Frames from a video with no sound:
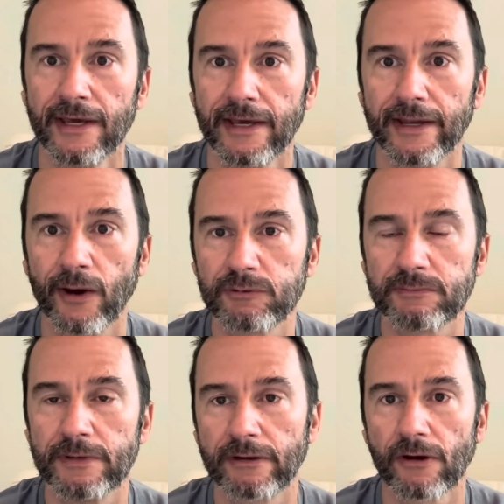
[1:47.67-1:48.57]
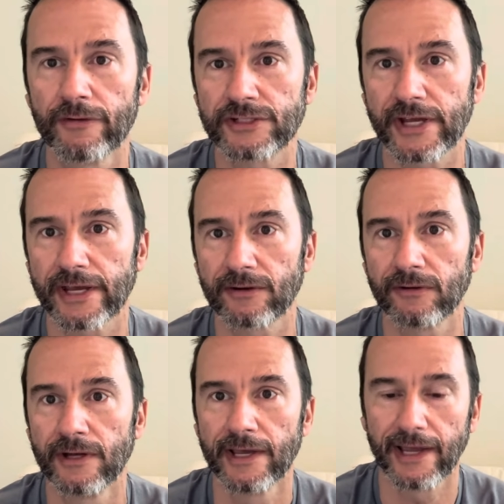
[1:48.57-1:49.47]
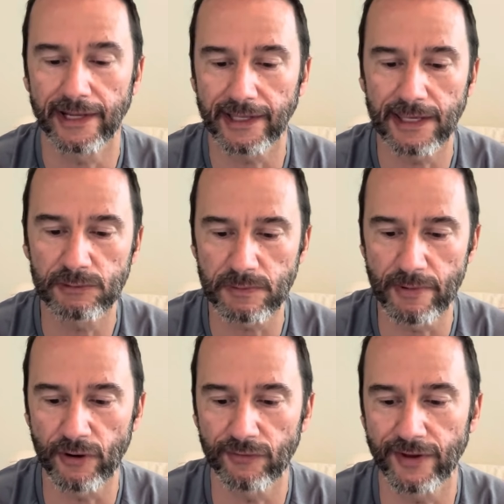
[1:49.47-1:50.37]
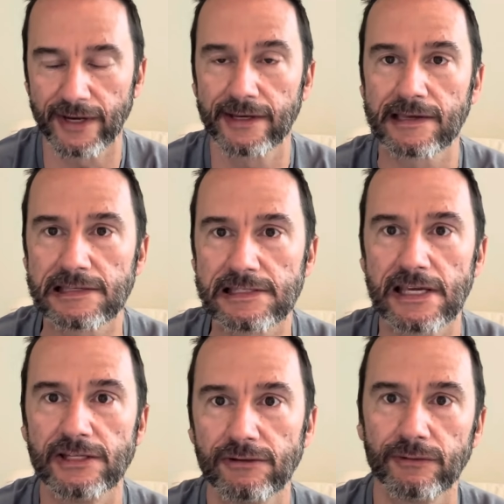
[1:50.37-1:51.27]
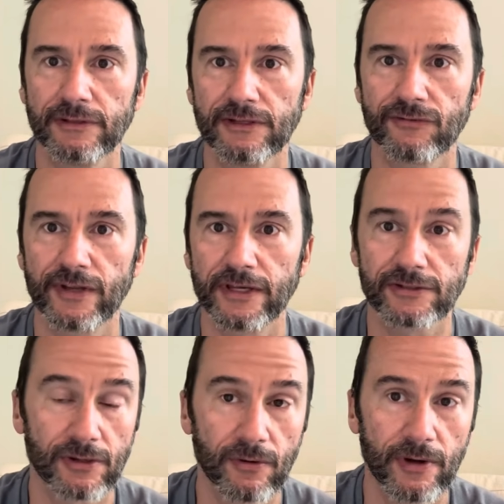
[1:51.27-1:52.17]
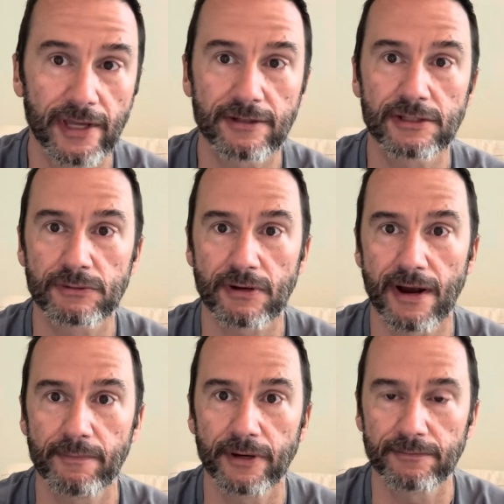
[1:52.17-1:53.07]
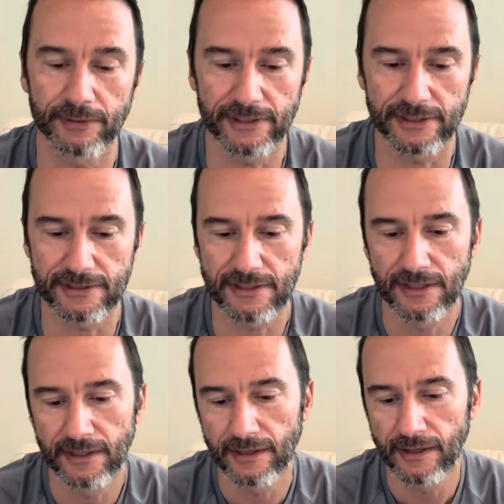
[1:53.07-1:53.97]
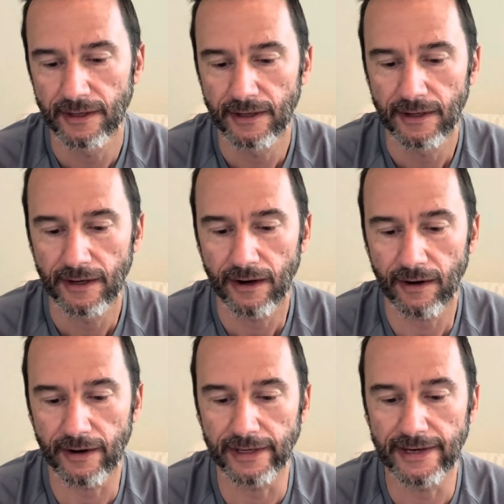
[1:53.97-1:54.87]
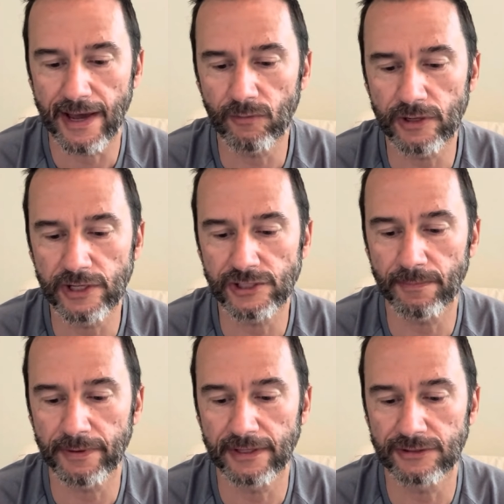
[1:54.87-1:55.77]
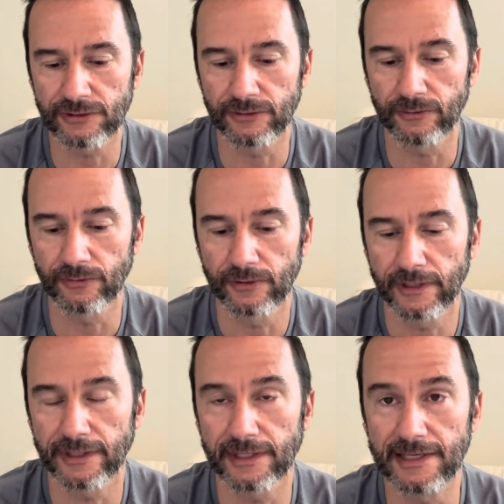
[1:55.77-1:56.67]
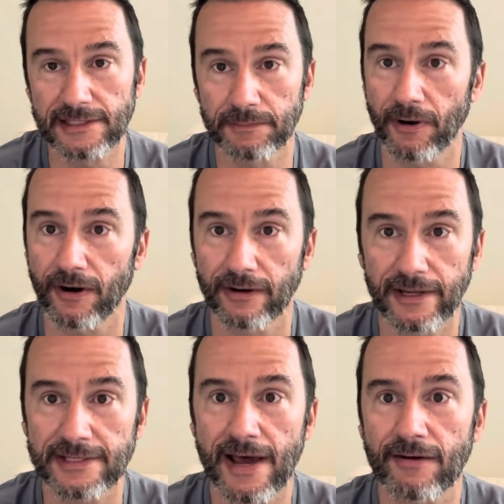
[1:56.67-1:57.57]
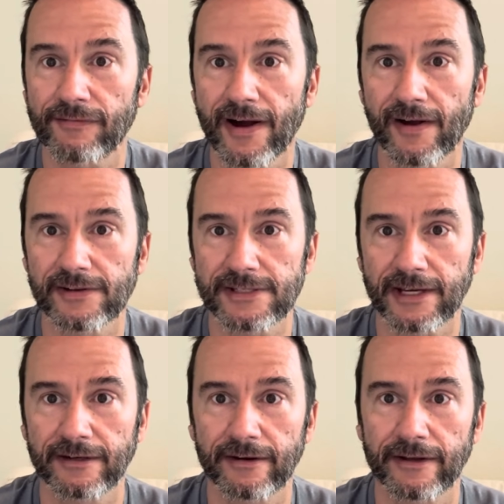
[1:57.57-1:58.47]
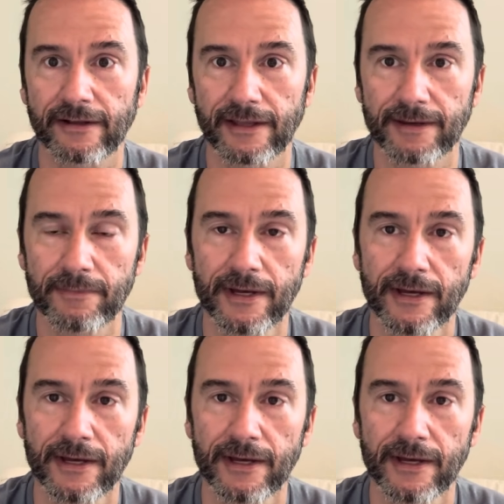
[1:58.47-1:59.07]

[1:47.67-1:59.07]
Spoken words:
It helps me grow the channel and it keeps me motivated to continue doing these videos. So hit the subscribe button, please. All right, now we're gonna jump into the easy part, and it's how to file a secondary claim.